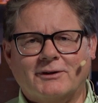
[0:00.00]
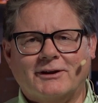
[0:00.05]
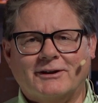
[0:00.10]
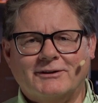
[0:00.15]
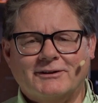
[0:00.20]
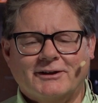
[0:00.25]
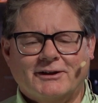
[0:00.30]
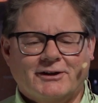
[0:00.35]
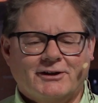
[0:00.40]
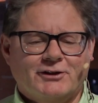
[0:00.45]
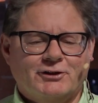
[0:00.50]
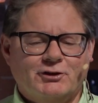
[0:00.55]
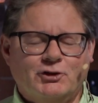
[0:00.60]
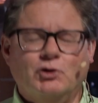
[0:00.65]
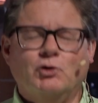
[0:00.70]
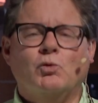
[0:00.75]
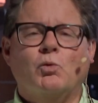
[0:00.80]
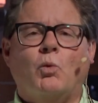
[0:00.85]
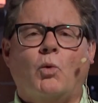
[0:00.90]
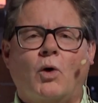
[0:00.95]
that
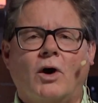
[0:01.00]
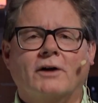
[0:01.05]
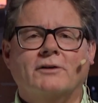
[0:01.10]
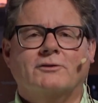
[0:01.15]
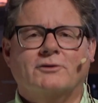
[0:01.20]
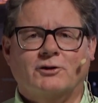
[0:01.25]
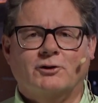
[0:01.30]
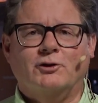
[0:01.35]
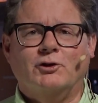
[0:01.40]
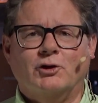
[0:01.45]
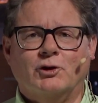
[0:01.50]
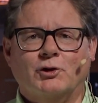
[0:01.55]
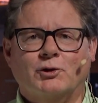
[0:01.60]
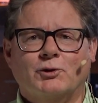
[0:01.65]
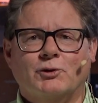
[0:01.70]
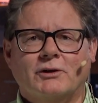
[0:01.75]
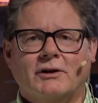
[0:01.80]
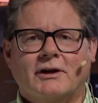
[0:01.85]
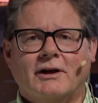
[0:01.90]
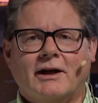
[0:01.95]
you want to
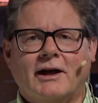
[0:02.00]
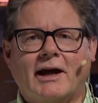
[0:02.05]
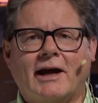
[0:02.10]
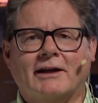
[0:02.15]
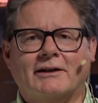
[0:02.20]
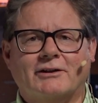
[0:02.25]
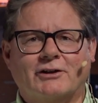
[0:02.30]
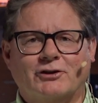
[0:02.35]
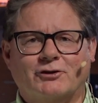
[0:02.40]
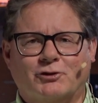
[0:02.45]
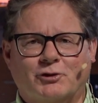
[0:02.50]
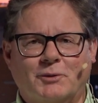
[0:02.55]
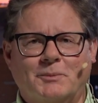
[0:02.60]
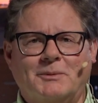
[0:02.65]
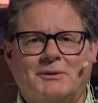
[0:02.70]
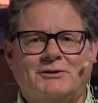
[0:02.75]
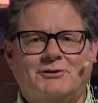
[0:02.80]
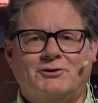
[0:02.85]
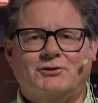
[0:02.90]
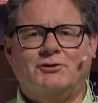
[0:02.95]
do and
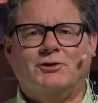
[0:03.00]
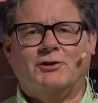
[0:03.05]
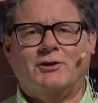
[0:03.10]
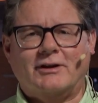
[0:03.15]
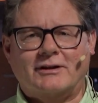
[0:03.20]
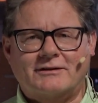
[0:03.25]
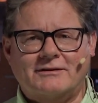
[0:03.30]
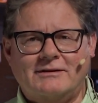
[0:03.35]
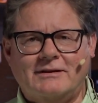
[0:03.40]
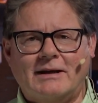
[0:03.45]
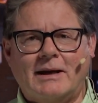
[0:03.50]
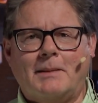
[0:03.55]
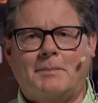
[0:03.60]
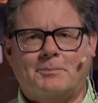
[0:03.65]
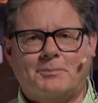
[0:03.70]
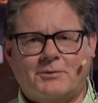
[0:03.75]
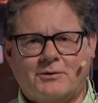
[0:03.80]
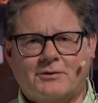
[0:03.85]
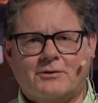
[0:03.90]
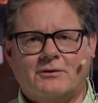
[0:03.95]
contributes to the
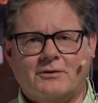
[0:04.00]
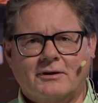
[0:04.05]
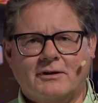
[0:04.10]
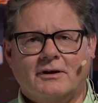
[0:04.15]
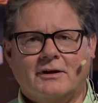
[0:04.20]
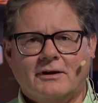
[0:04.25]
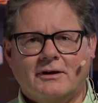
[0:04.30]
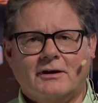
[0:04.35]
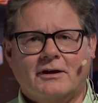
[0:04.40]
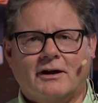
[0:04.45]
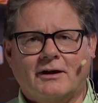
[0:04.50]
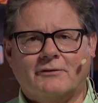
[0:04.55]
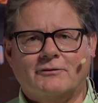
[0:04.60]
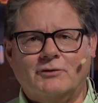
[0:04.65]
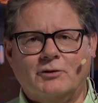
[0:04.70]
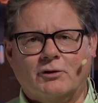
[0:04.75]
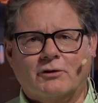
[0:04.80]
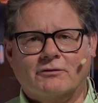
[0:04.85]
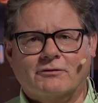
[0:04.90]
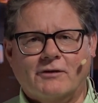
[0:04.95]
depth of
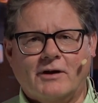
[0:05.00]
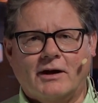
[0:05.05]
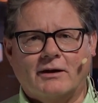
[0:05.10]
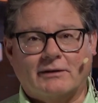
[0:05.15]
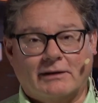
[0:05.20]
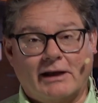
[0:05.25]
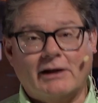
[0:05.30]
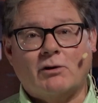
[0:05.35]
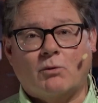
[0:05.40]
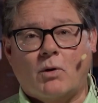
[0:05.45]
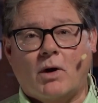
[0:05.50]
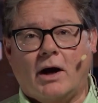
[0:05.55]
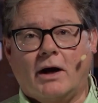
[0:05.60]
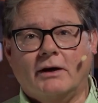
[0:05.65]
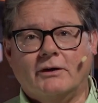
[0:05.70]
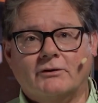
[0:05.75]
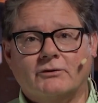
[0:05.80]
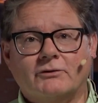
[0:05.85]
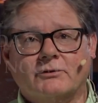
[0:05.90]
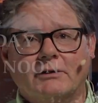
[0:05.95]
your faith.
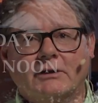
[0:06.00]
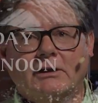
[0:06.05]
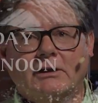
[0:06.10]
Likewise,